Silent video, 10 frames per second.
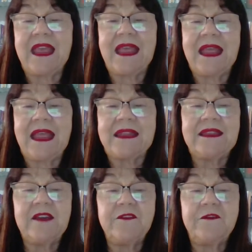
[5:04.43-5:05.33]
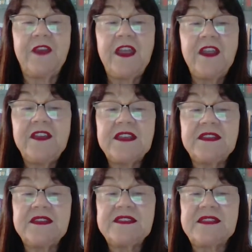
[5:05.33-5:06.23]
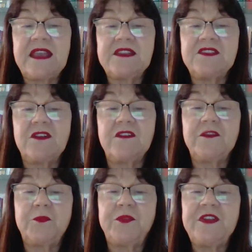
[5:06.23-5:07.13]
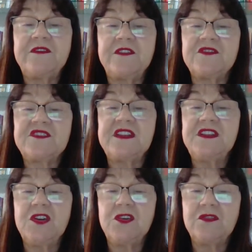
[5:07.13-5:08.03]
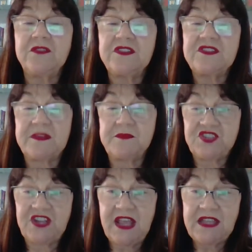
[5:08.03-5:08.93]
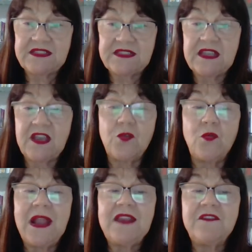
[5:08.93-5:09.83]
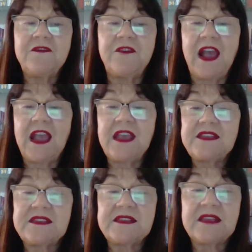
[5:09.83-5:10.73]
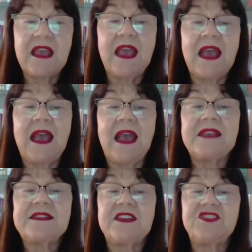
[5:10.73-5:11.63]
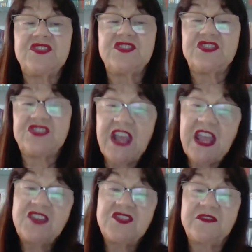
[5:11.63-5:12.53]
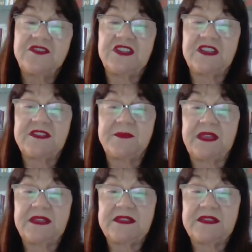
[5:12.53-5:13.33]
The very understanding of a previous unknown subject qualifies as a change of judgment.